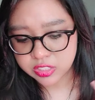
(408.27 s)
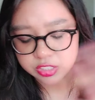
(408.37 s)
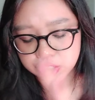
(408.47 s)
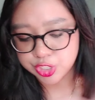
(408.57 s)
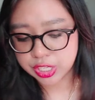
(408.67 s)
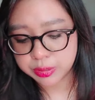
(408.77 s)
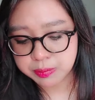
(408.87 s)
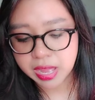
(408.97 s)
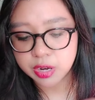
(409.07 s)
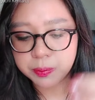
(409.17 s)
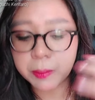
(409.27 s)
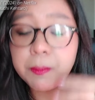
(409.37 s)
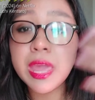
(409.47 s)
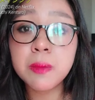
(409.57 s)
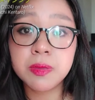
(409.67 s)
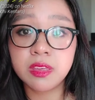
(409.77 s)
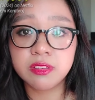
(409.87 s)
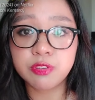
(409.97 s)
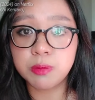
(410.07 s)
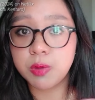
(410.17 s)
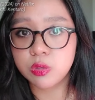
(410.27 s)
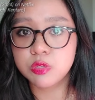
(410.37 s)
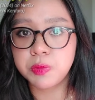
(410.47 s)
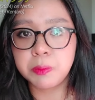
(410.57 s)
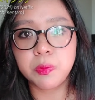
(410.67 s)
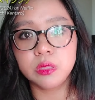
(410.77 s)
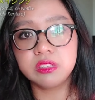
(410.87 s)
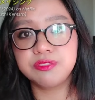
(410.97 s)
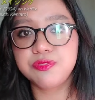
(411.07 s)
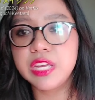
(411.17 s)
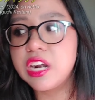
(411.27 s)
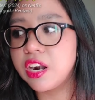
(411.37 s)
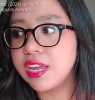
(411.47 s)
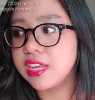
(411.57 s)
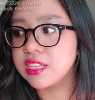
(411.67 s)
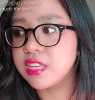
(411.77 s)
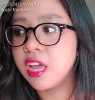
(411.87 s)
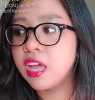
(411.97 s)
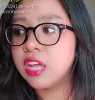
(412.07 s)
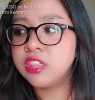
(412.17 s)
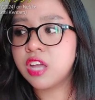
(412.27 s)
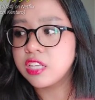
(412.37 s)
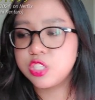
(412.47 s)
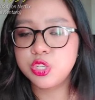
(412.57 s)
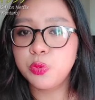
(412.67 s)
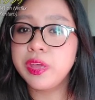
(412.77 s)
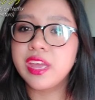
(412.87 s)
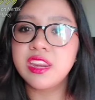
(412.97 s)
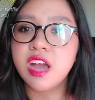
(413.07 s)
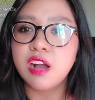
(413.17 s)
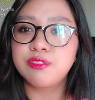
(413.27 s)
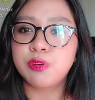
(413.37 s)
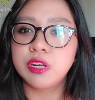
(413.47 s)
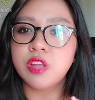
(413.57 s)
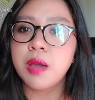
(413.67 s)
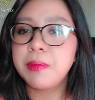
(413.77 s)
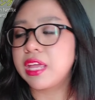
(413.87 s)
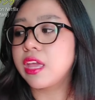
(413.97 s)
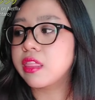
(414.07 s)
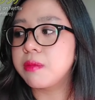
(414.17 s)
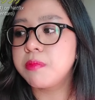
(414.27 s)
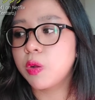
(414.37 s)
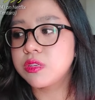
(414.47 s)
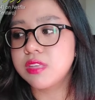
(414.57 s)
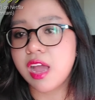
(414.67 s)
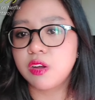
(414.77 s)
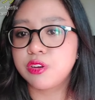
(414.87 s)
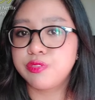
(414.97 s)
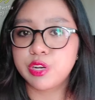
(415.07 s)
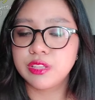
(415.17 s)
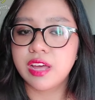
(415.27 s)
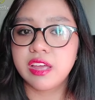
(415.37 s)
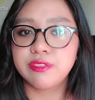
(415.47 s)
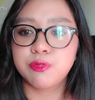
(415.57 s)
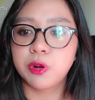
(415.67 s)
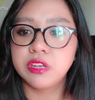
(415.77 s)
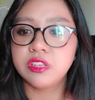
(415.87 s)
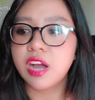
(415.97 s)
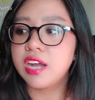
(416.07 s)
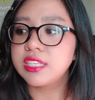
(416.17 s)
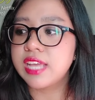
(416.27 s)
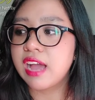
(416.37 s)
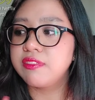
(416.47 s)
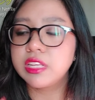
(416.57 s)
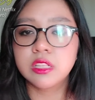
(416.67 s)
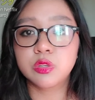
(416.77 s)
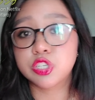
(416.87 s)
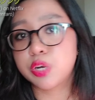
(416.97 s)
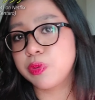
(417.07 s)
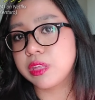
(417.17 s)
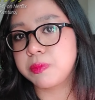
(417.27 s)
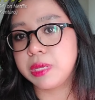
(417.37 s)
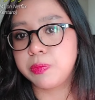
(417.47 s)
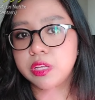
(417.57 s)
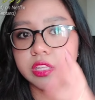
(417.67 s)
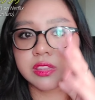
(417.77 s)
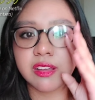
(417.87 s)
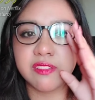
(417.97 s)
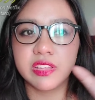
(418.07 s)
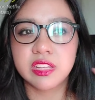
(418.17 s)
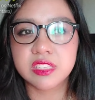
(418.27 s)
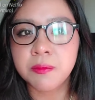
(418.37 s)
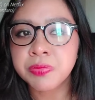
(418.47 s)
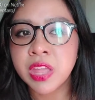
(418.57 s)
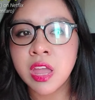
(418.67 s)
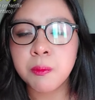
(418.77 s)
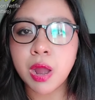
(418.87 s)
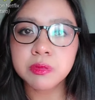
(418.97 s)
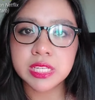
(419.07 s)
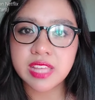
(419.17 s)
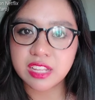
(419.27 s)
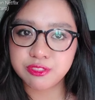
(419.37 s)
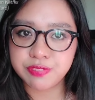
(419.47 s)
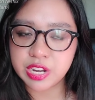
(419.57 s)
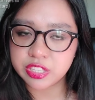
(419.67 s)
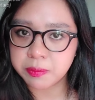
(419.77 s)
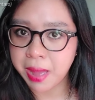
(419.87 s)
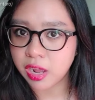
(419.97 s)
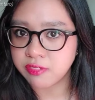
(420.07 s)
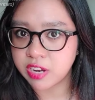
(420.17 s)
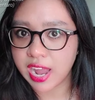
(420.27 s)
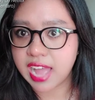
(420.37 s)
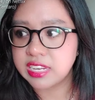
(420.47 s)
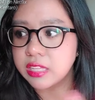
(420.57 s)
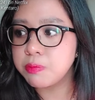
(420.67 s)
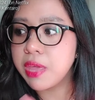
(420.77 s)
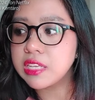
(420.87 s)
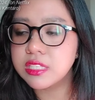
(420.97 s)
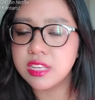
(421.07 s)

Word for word: in a general manner, but maybe for most people, the fear is not doing enough or not making the most out of your life or not having closure with the people you love. And it's probably that fear at the back of our head that makes